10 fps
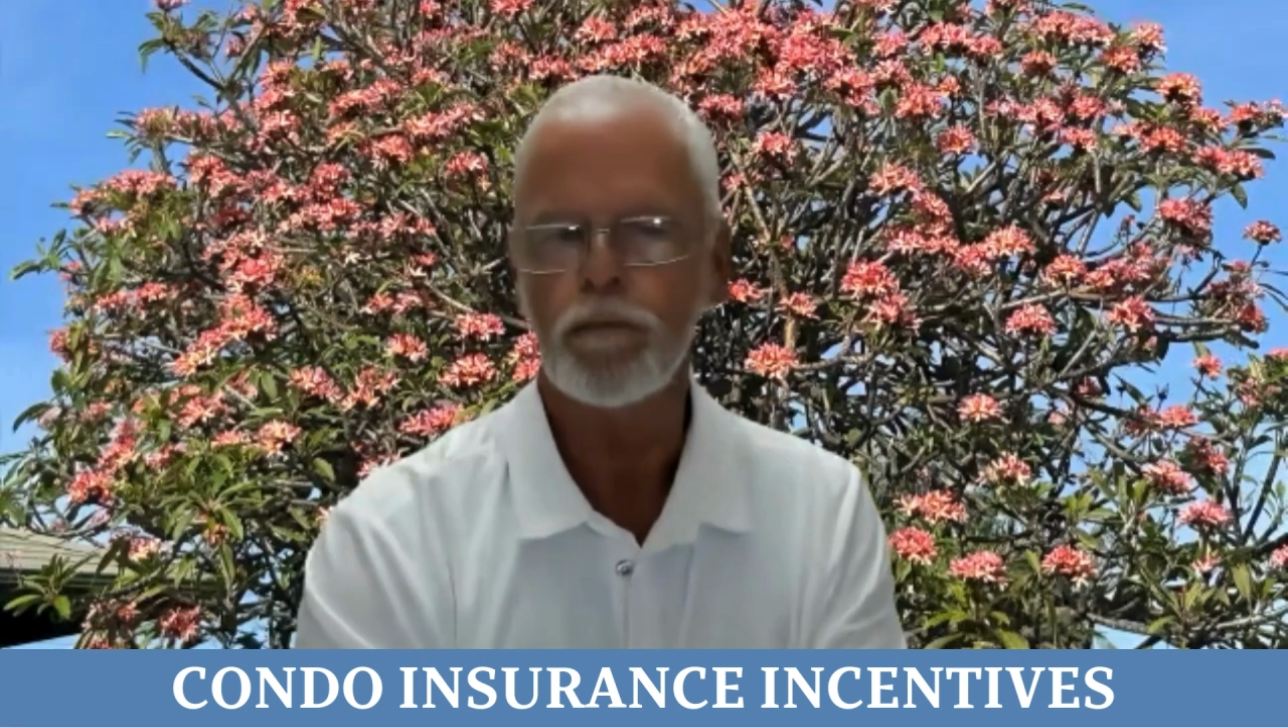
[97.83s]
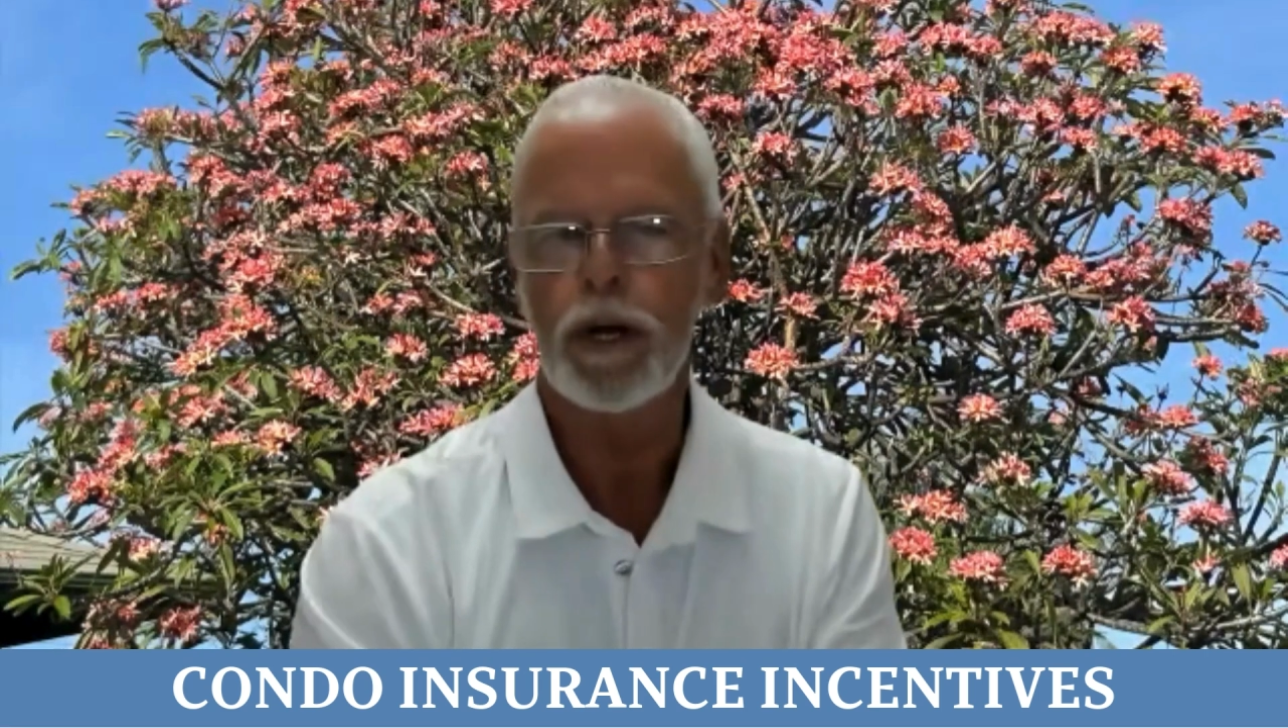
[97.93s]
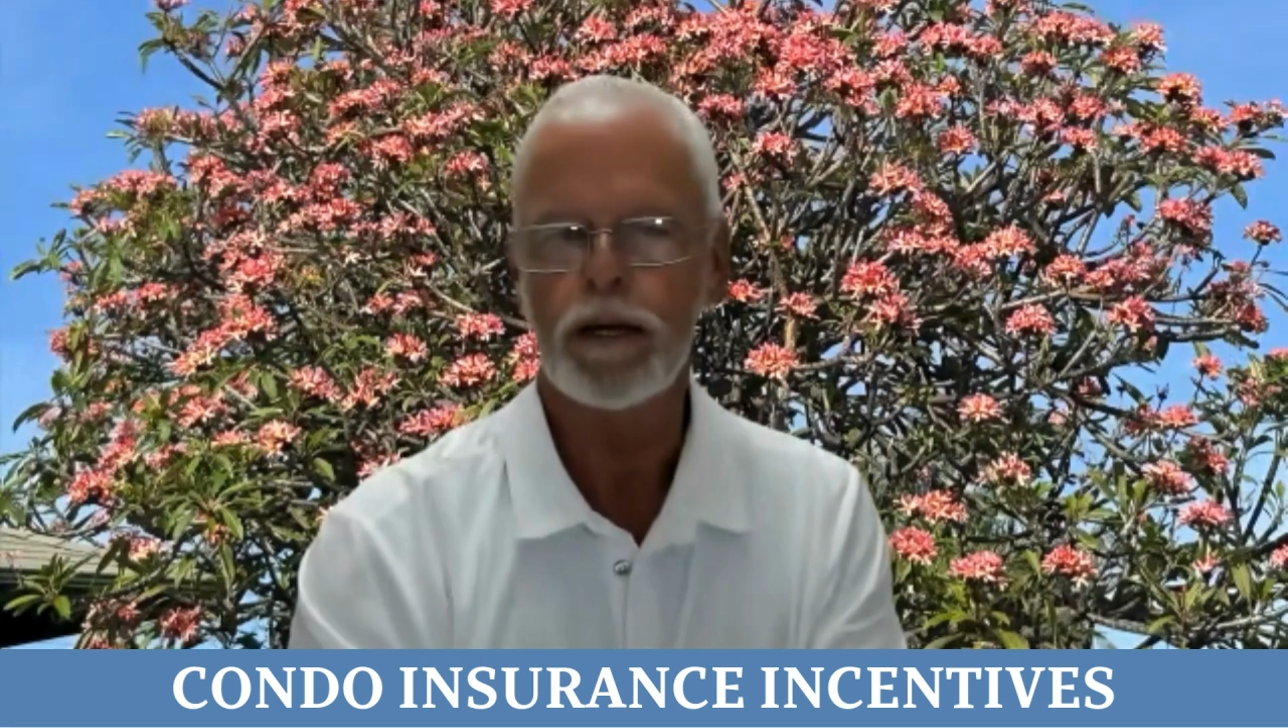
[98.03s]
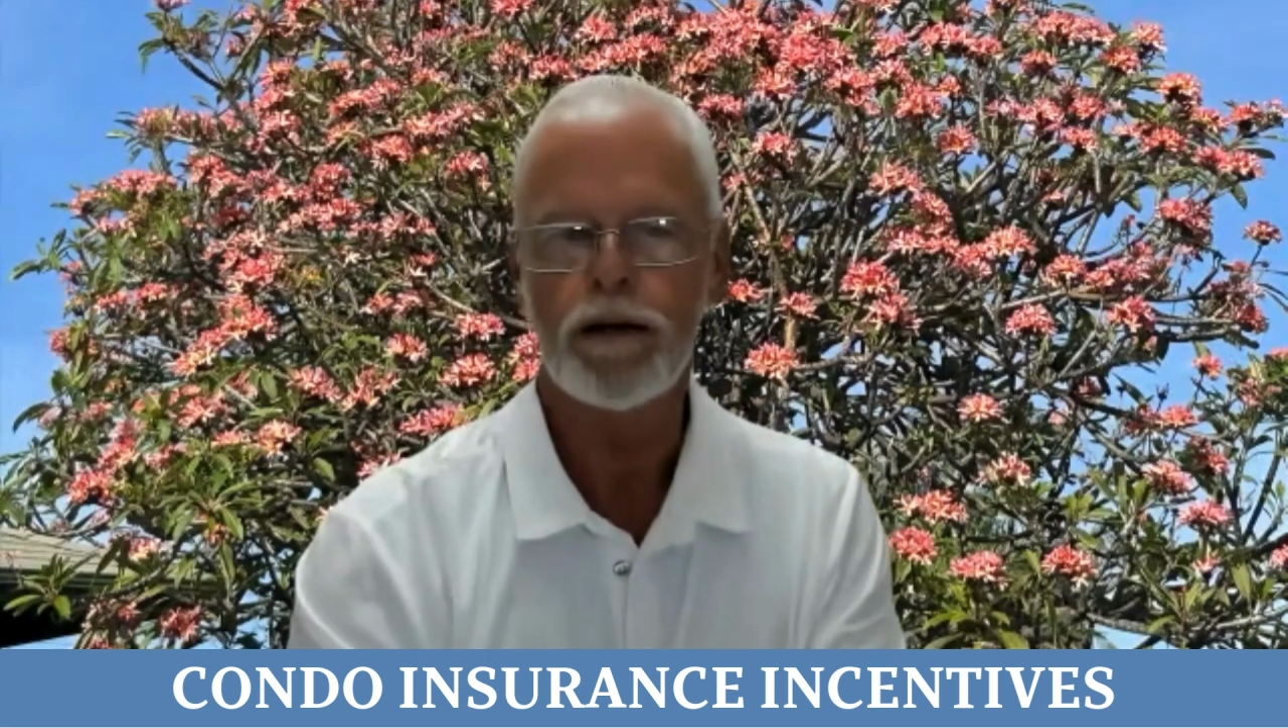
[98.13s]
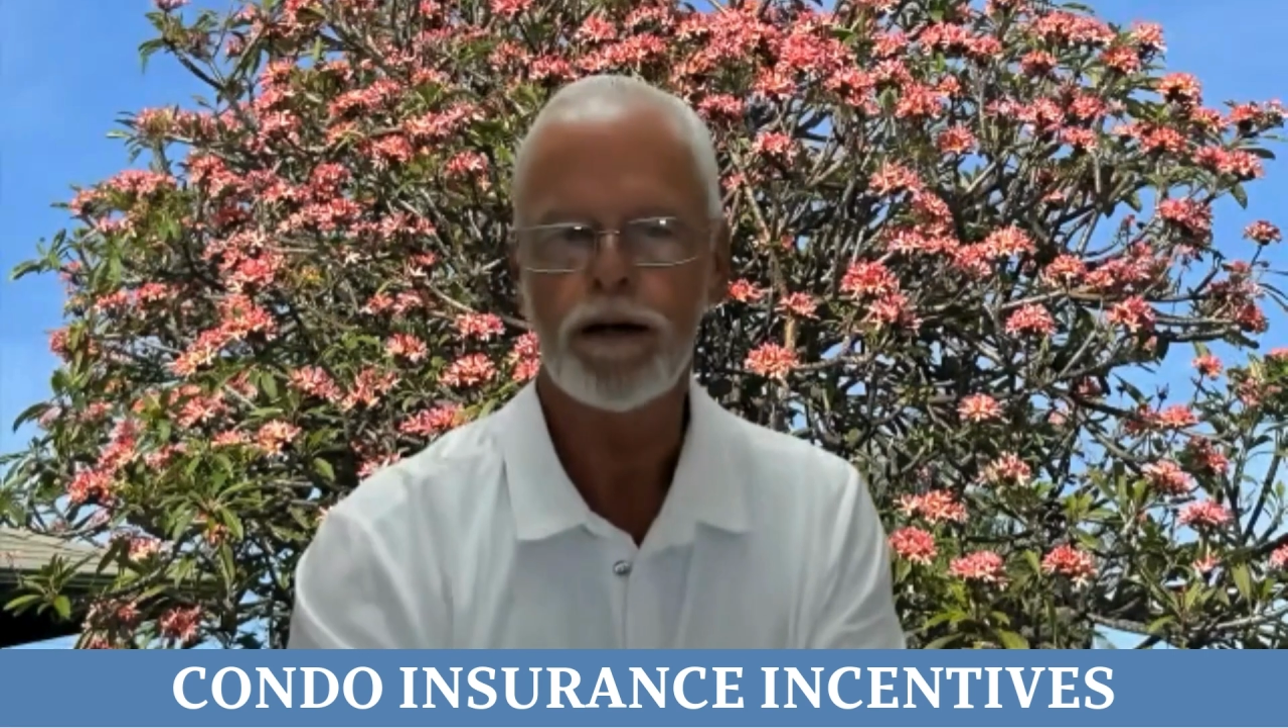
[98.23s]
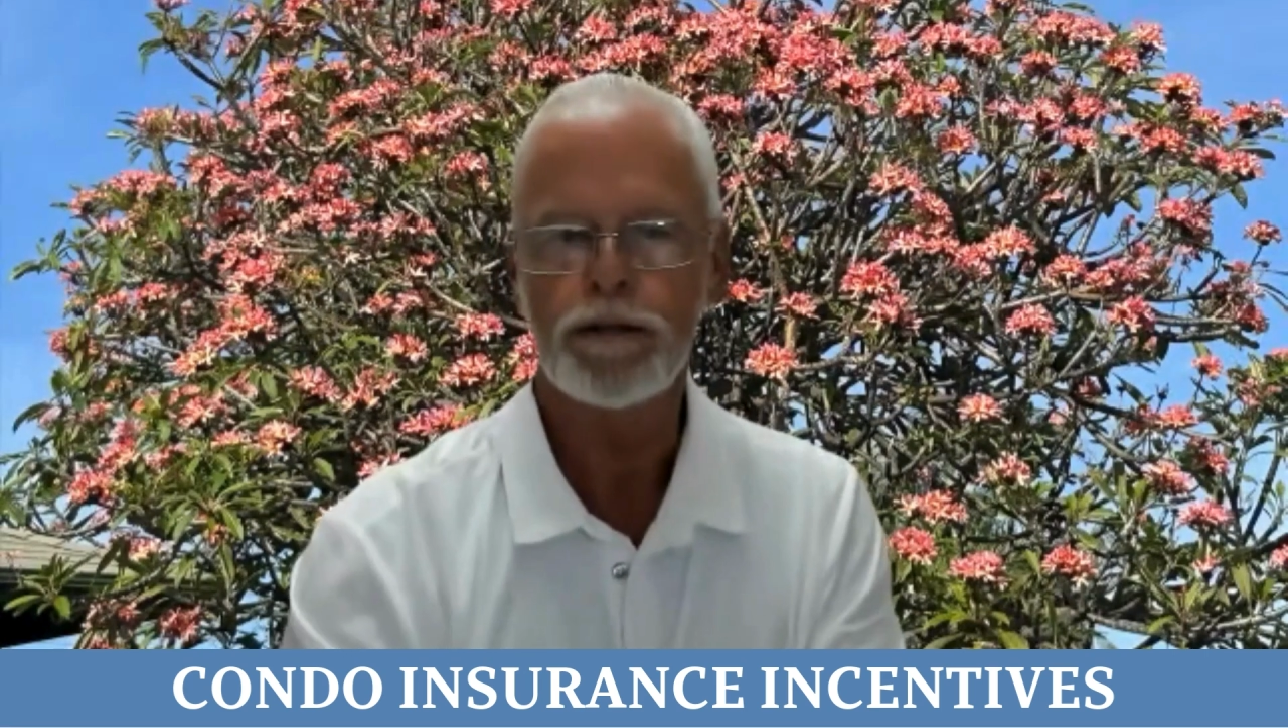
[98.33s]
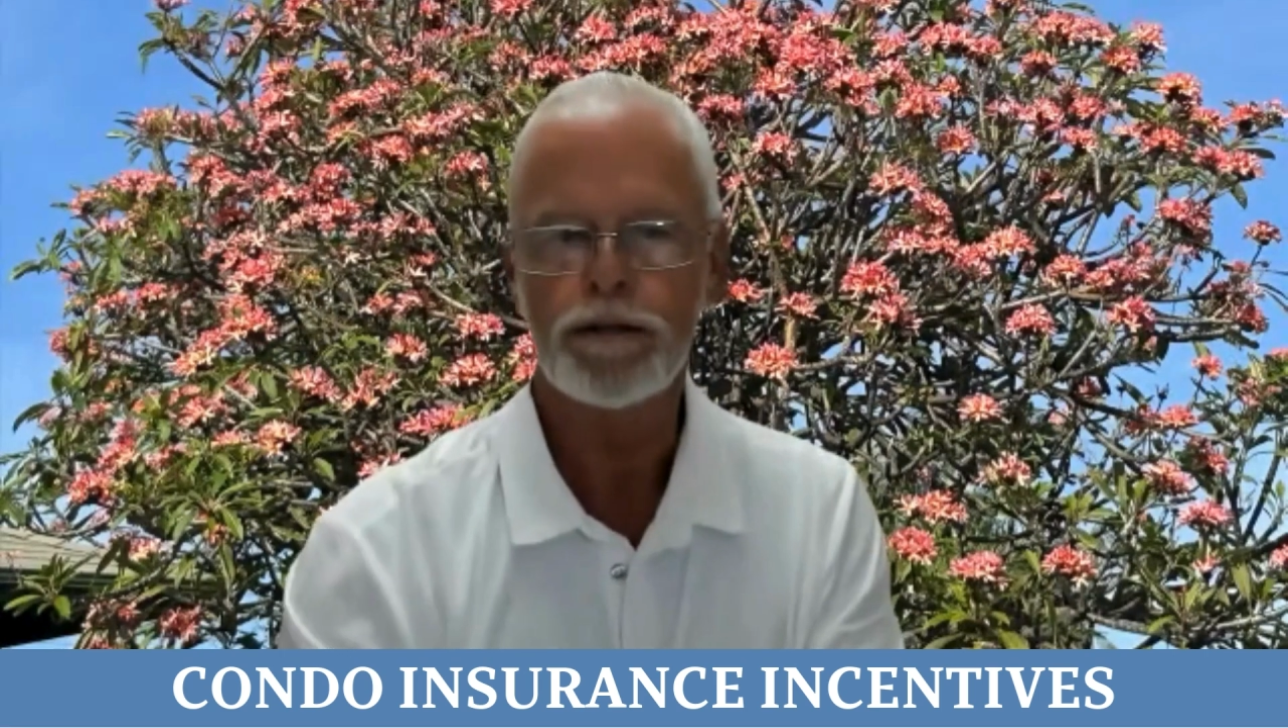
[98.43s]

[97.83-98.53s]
might cost